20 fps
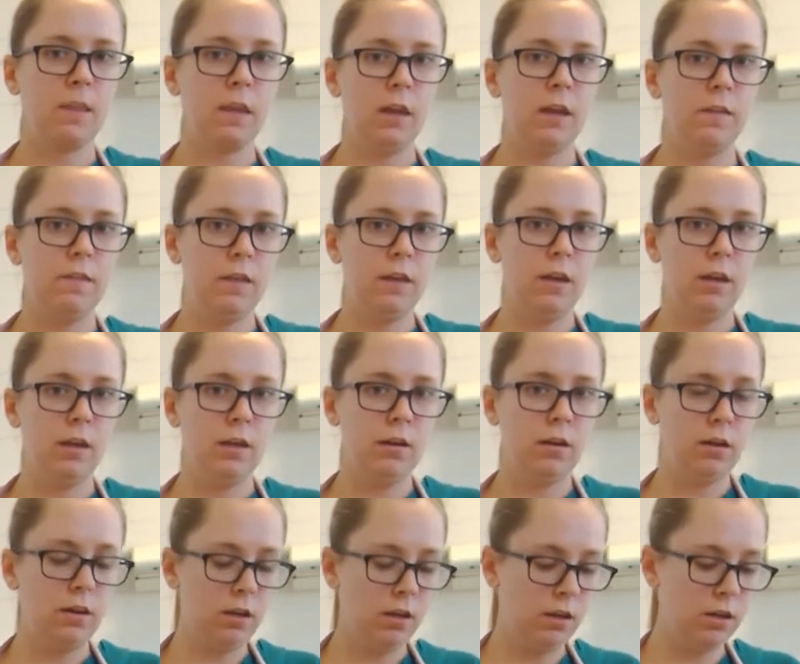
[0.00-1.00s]
and
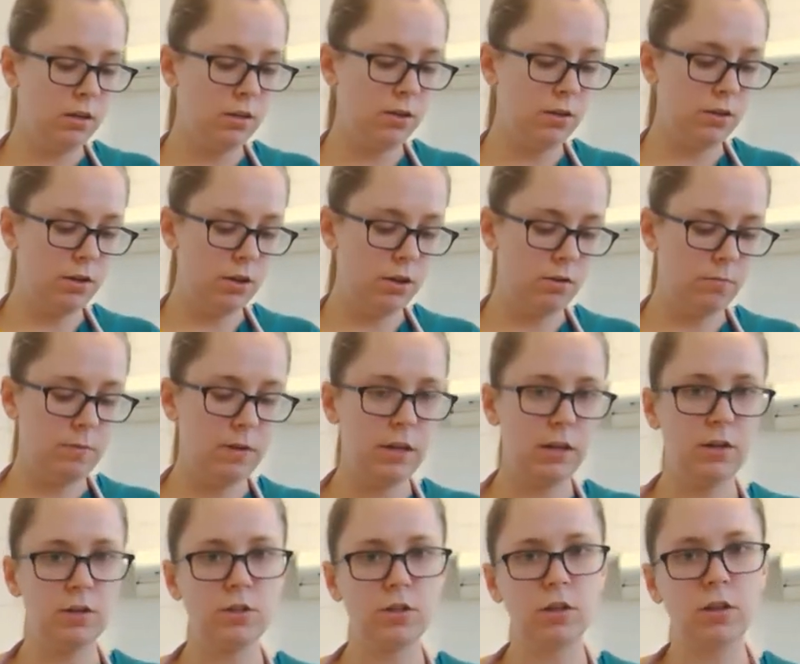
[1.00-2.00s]
then, you know,
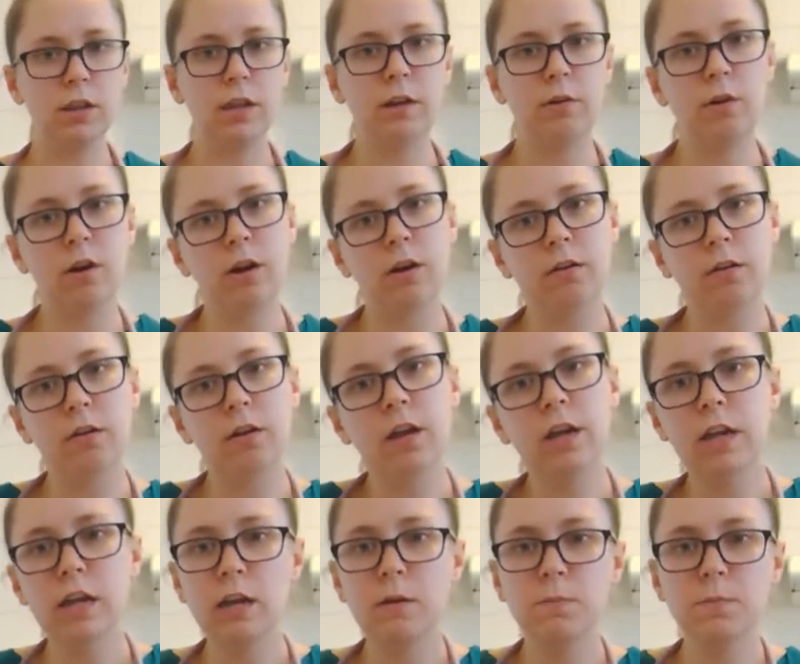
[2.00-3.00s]
making sure like her
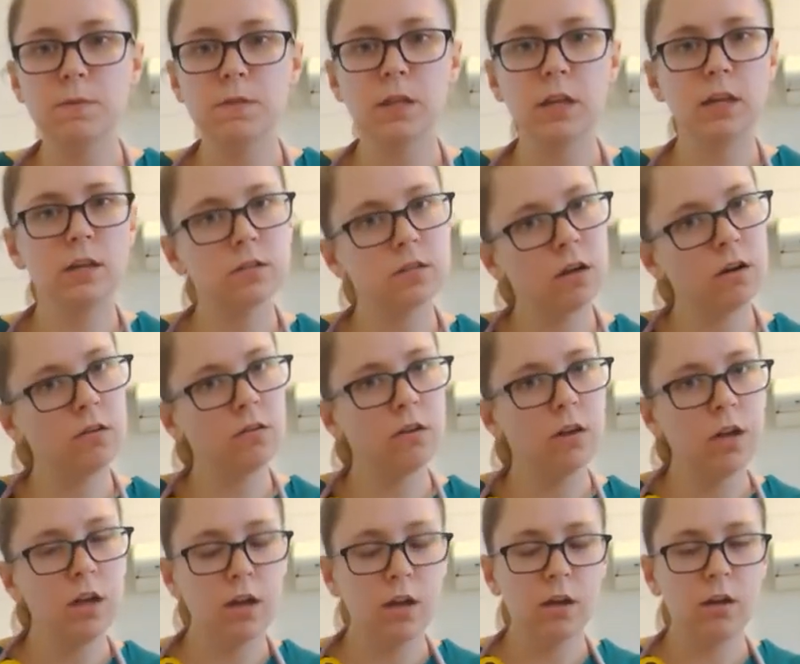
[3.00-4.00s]
hips like don't
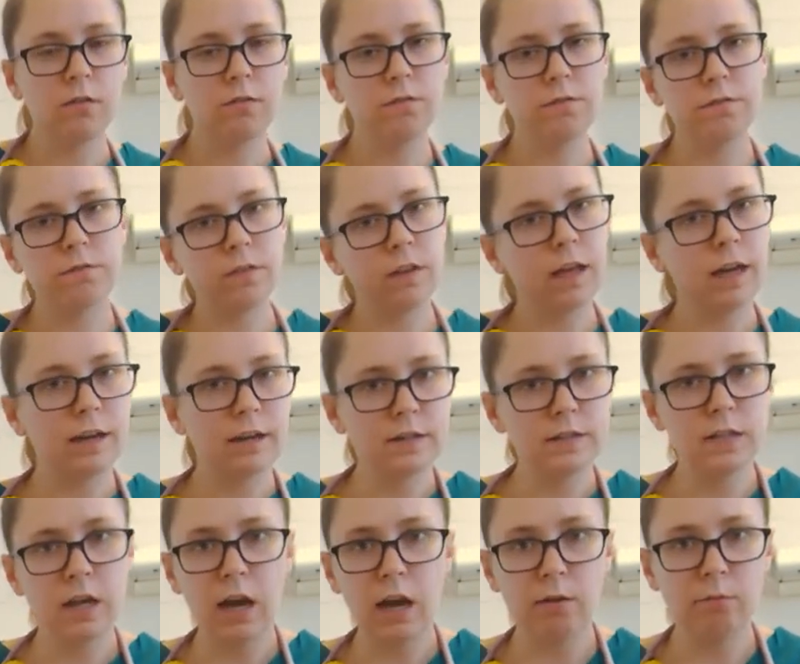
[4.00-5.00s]

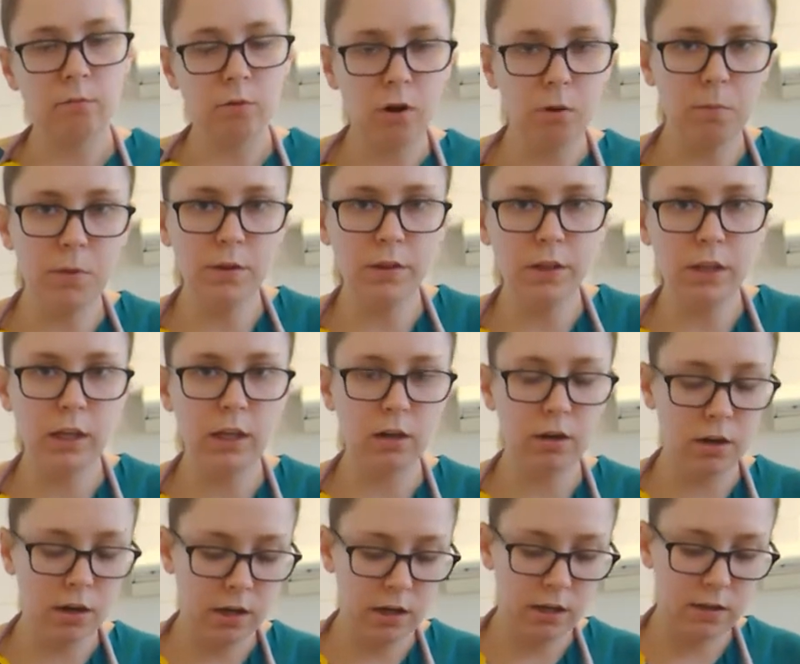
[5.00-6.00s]
flex abnormally
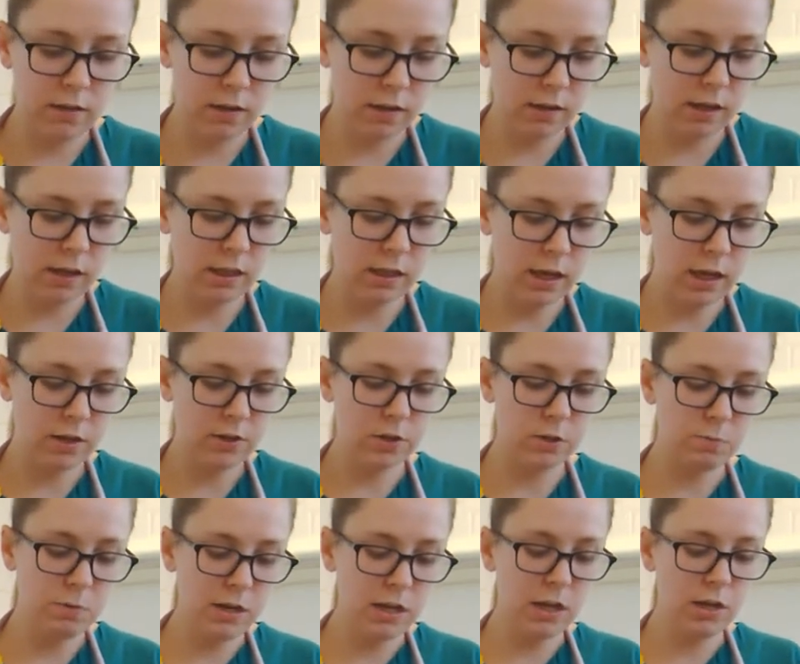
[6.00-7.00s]
or anything like that.
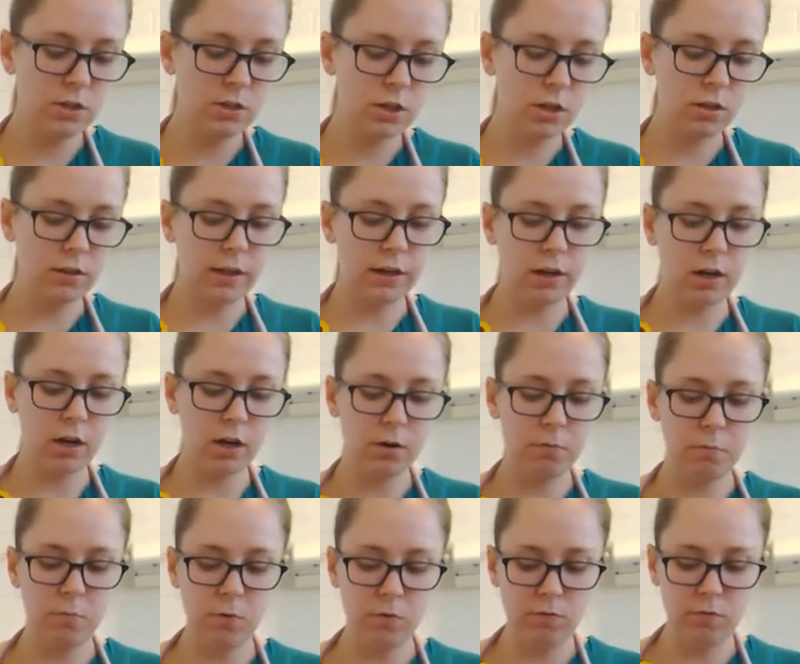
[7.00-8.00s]
Just making sure like her
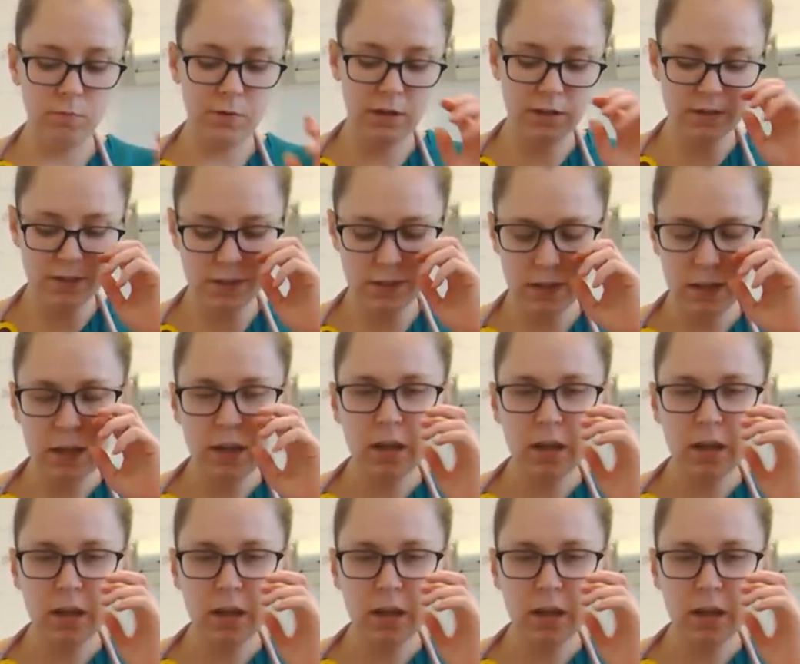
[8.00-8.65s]
movements,